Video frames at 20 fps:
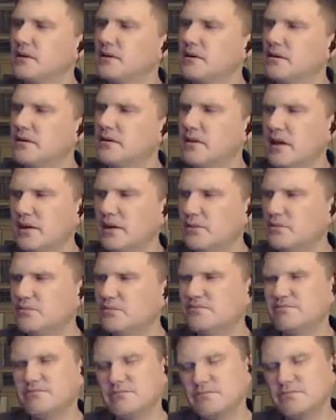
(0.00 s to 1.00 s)
that
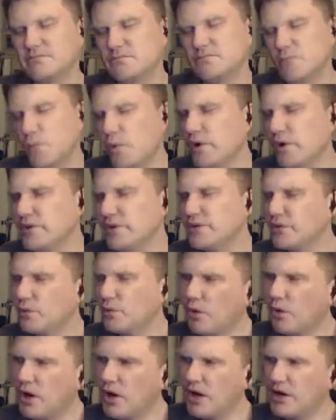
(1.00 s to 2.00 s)
once
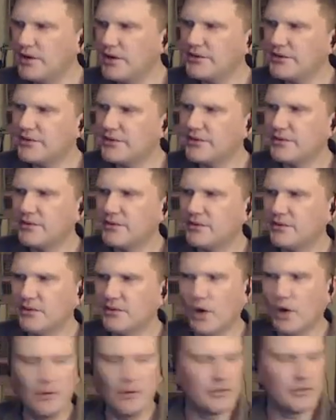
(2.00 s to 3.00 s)
was
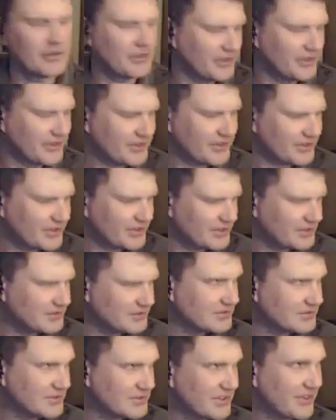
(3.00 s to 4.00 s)
known in this
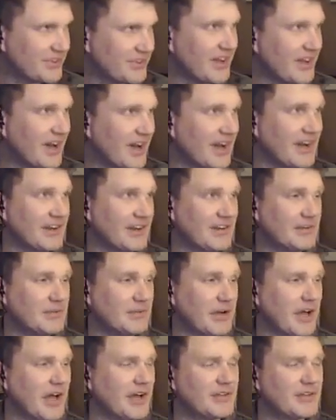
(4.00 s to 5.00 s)
society
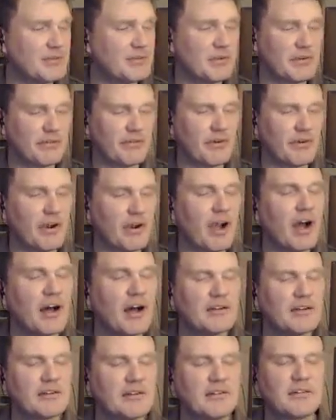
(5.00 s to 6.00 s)
but has been
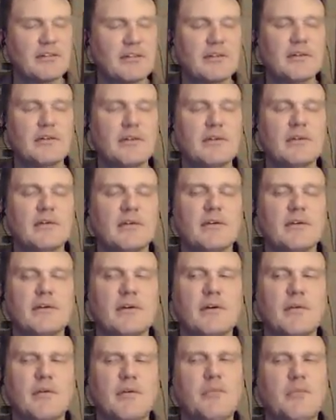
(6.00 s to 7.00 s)
forgotten.
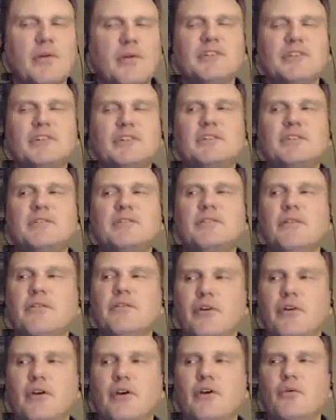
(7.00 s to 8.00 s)
But much
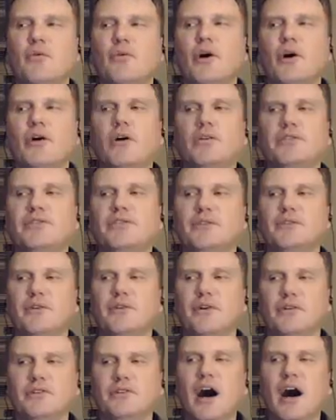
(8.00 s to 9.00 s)
very well still
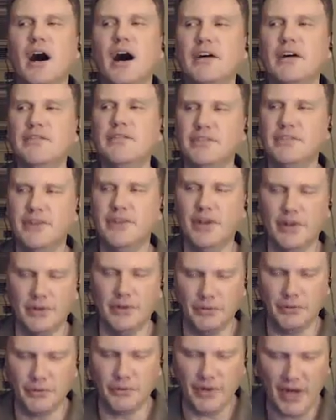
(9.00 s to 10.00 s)
alive in other
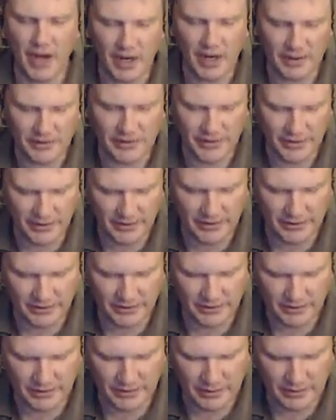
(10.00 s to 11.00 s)

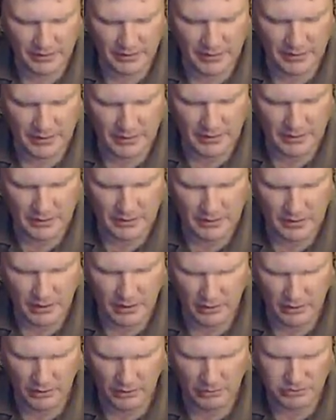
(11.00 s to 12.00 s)
realities,
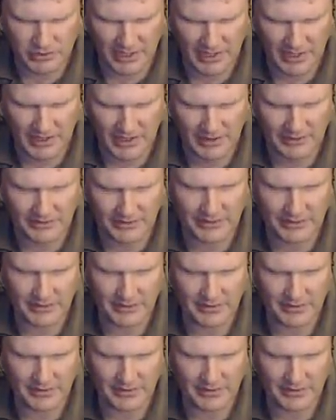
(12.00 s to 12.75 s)
other planets.